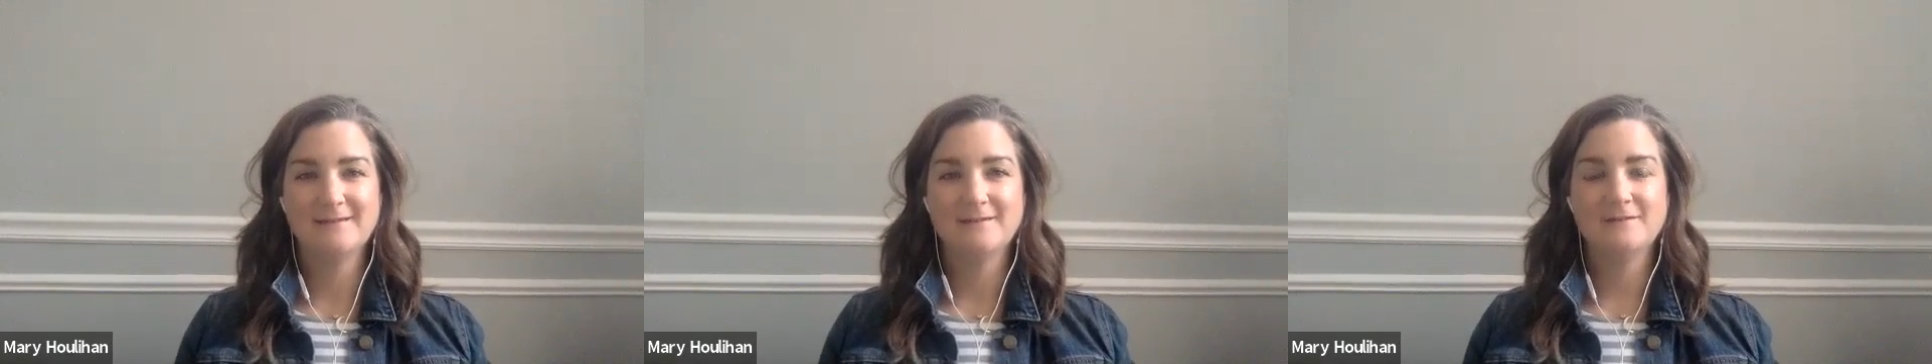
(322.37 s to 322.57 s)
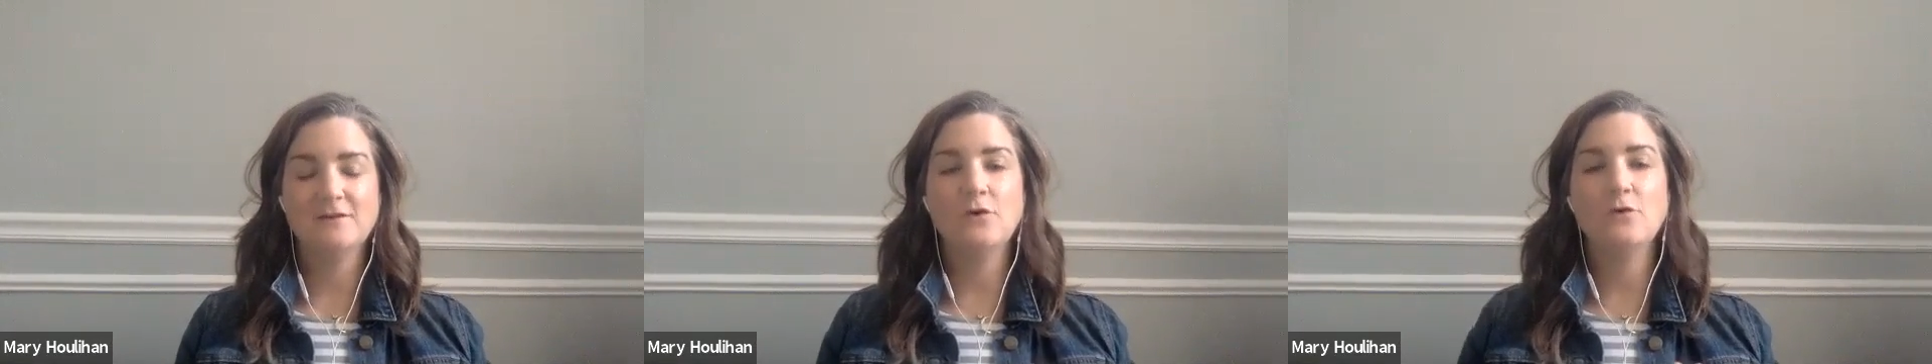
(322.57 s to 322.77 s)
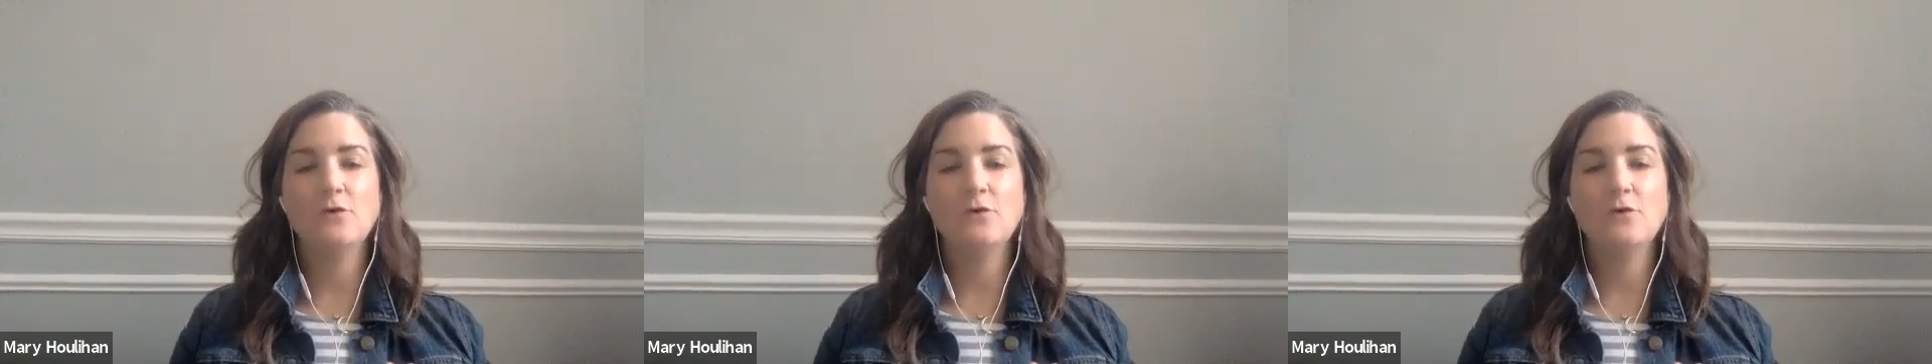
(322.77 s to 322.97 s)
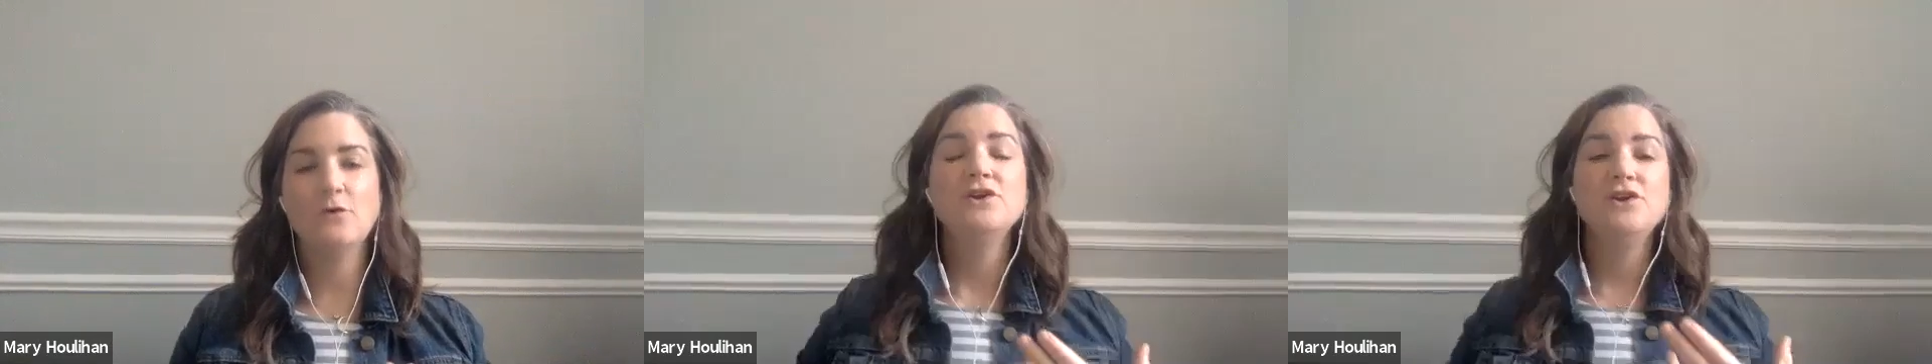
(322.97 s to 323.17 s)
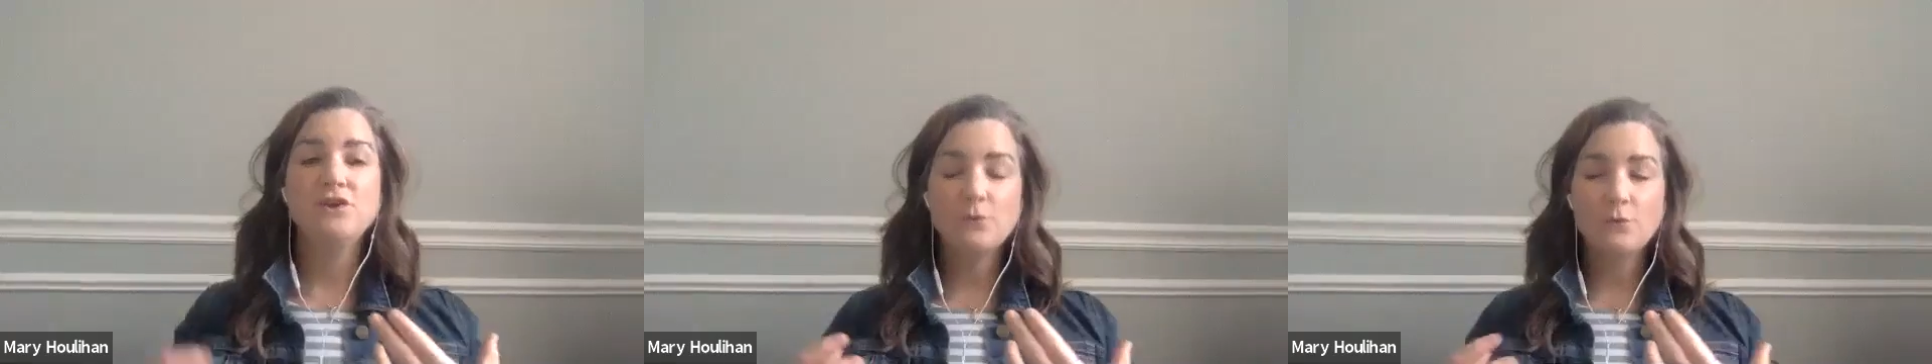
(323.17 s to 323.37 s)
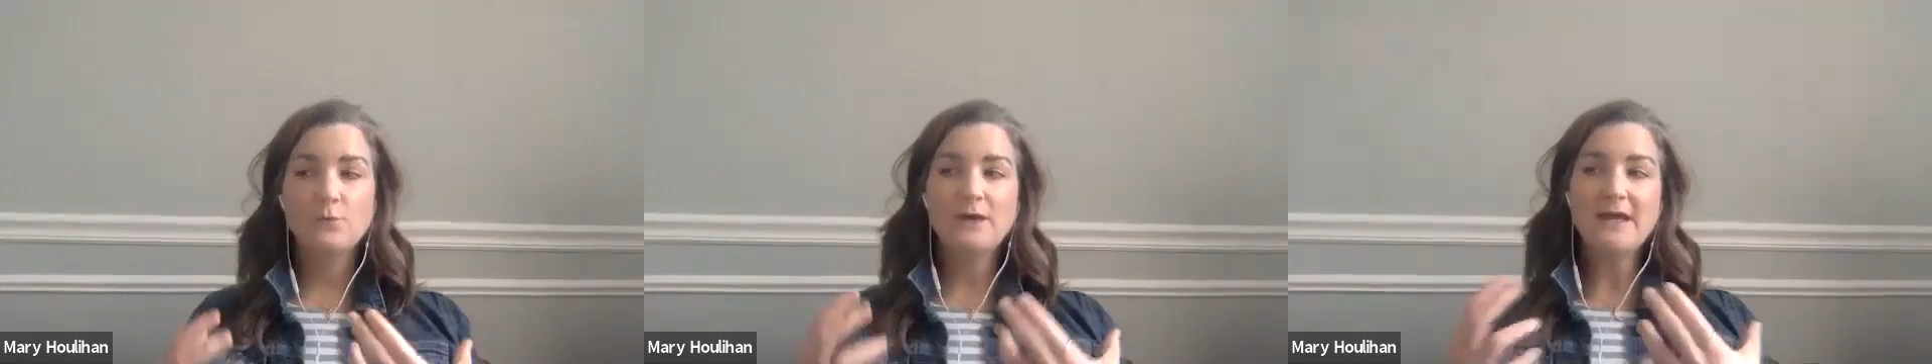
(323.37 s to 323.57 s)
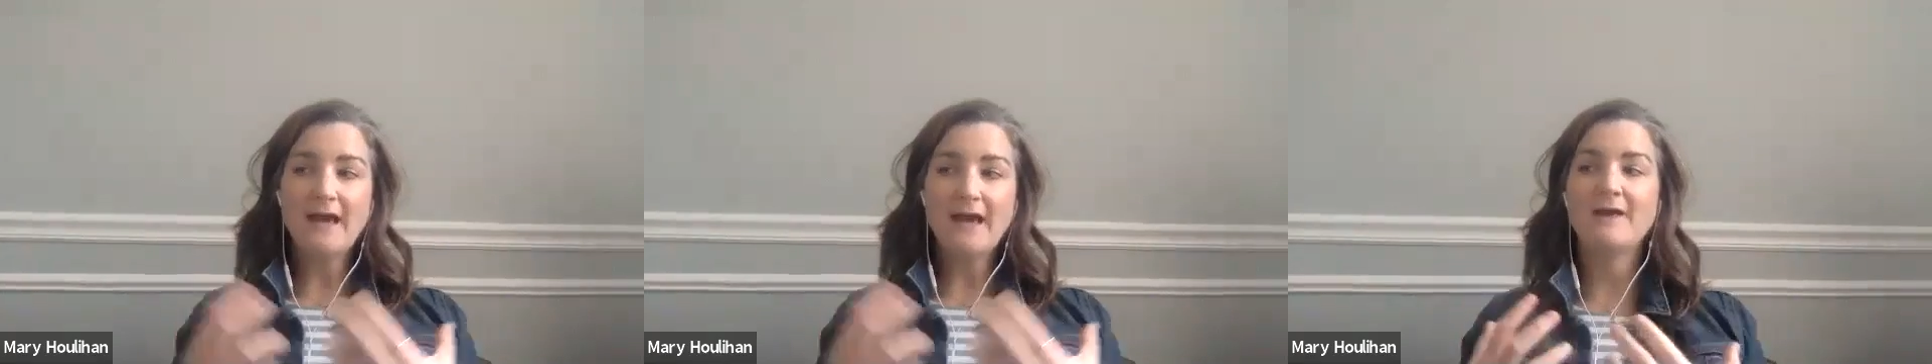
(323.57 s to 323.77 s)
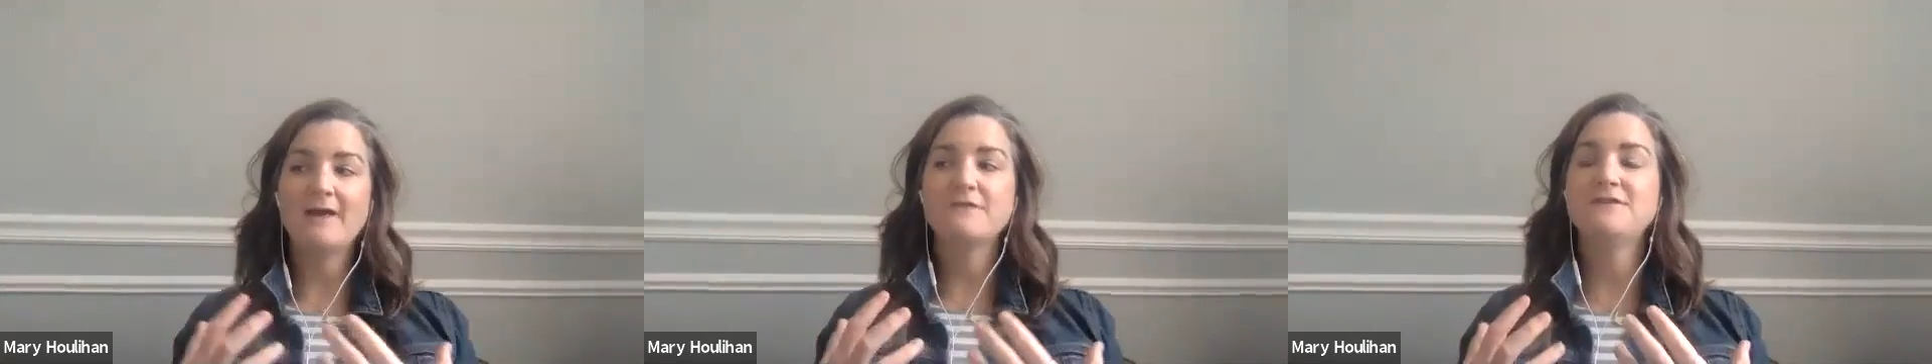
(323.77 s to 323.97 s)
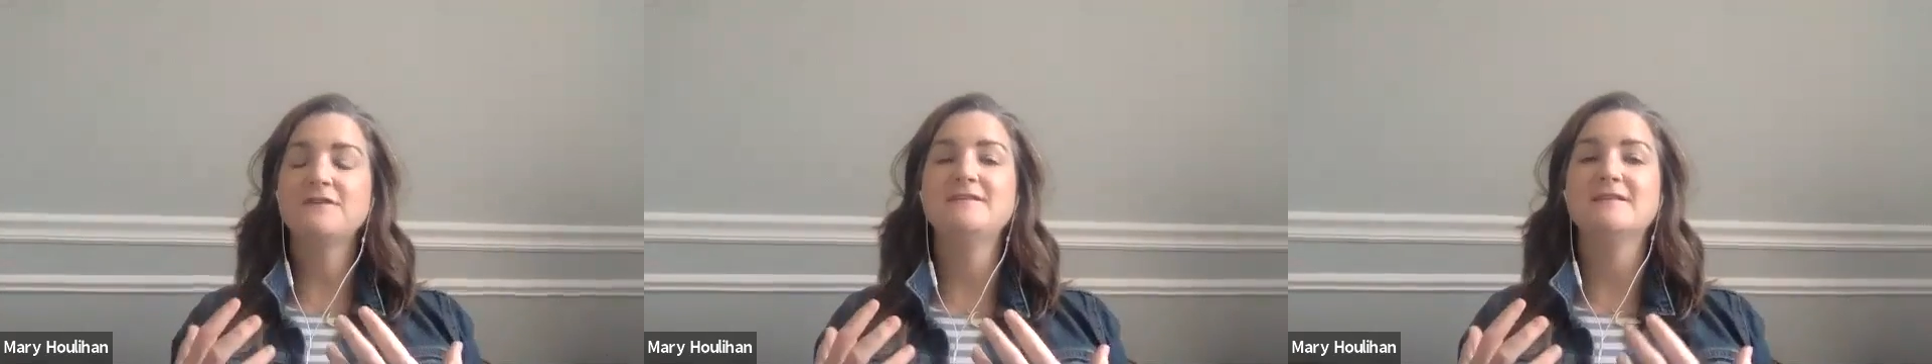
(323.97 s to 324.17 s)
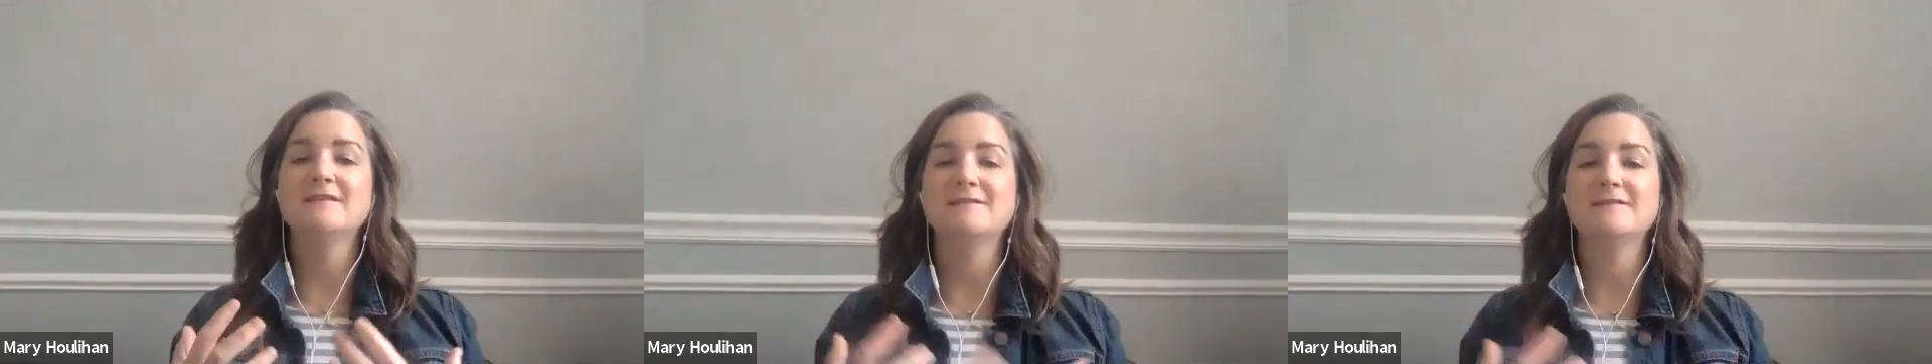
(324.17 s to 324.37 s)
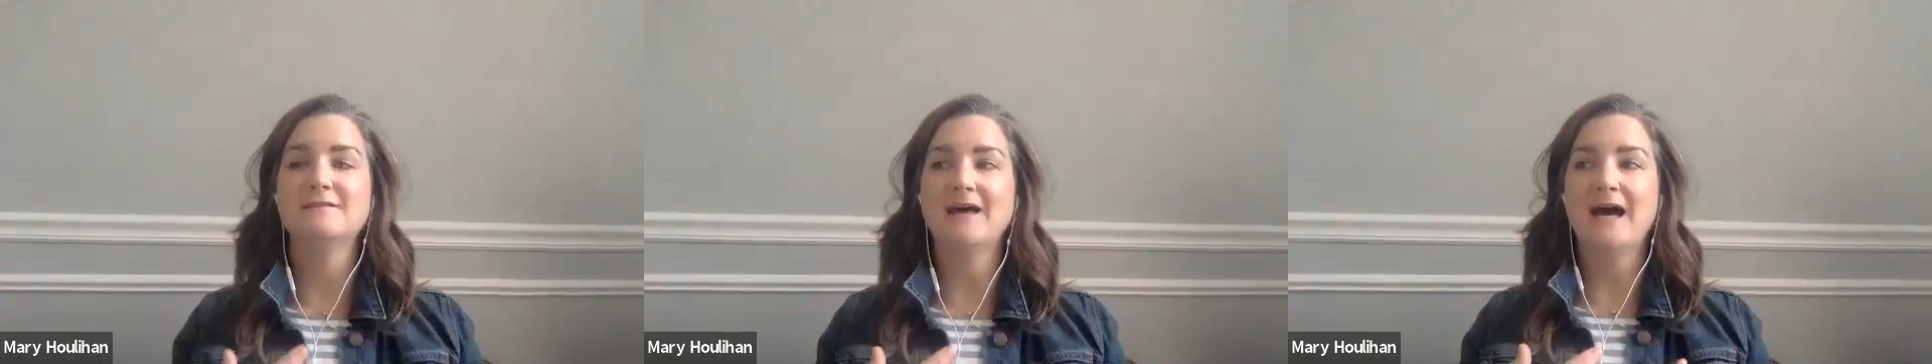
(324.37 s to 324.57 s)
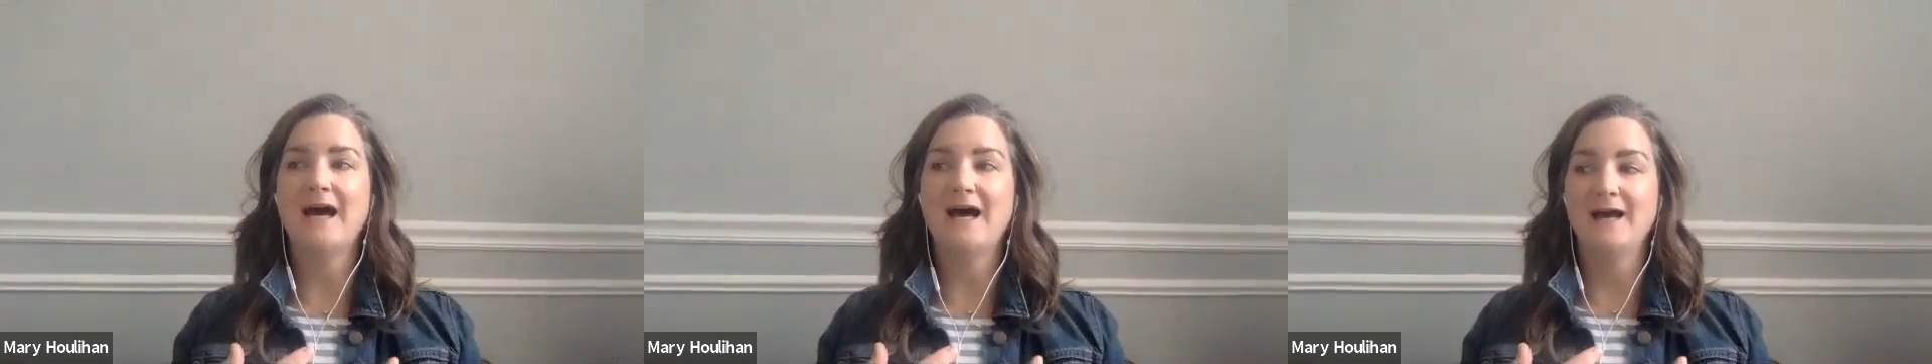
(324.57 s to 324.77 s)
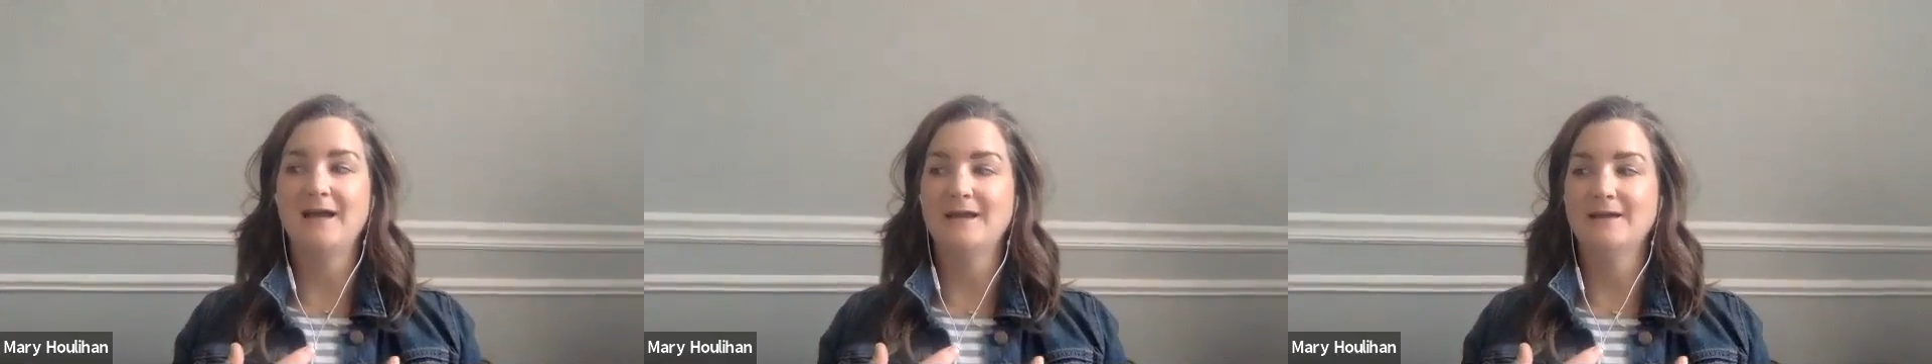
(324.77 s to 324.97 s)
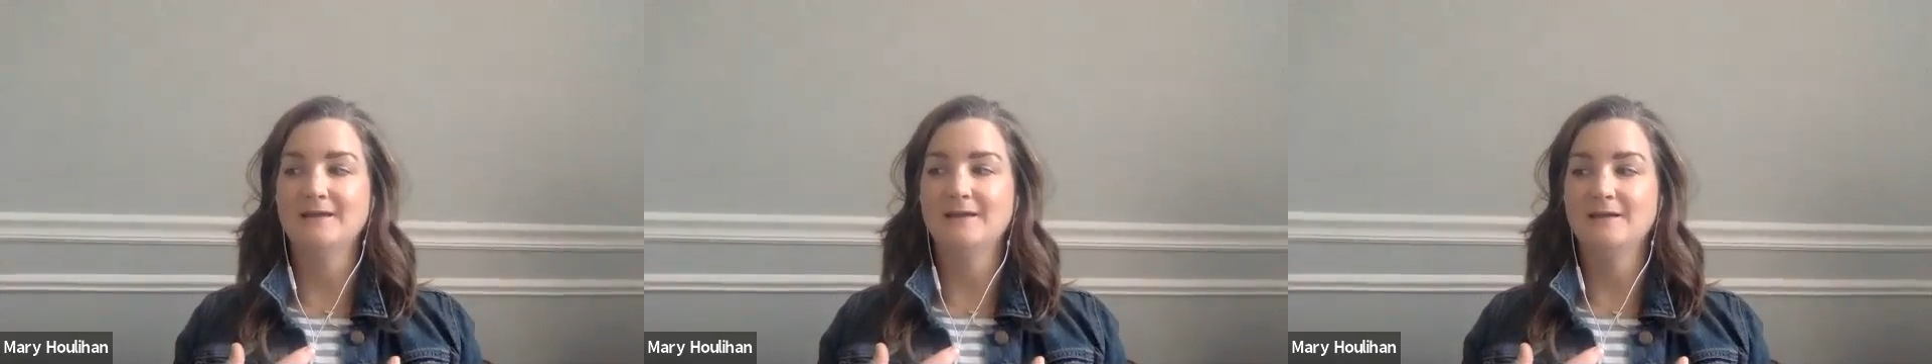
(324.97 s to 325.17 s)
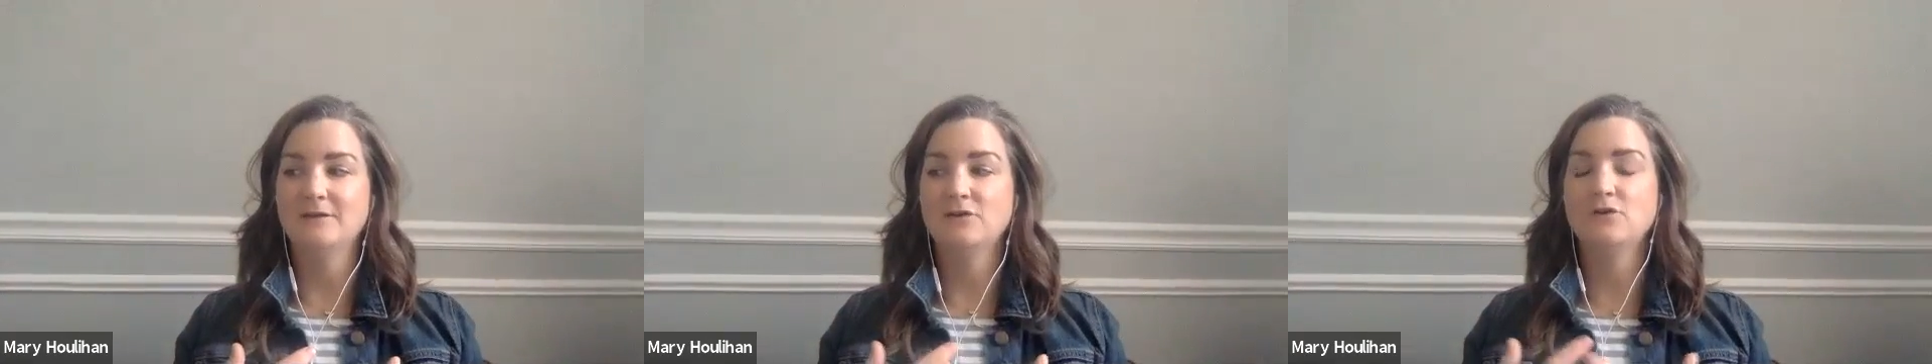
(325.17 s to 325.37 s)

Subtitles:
So we have to decide